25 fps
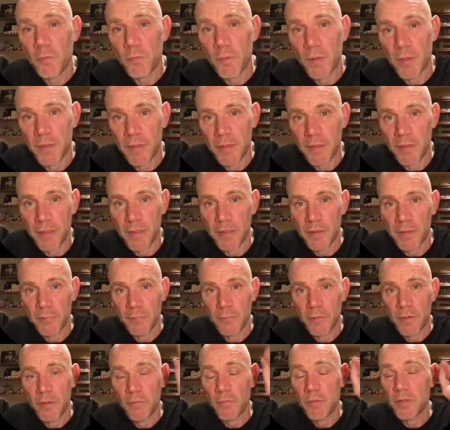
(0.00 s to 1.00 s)
one thing,
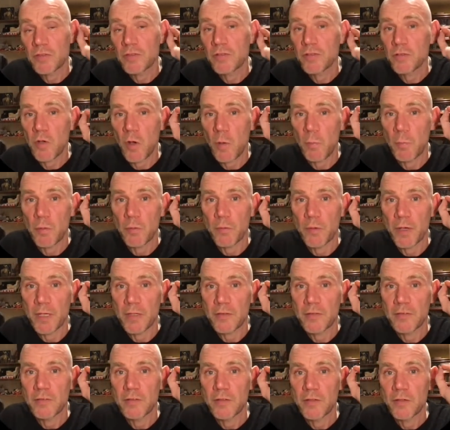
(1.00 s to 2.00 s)
which is
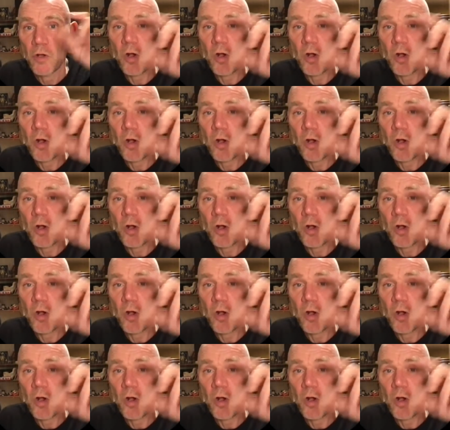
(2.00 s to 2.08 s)
copyrights.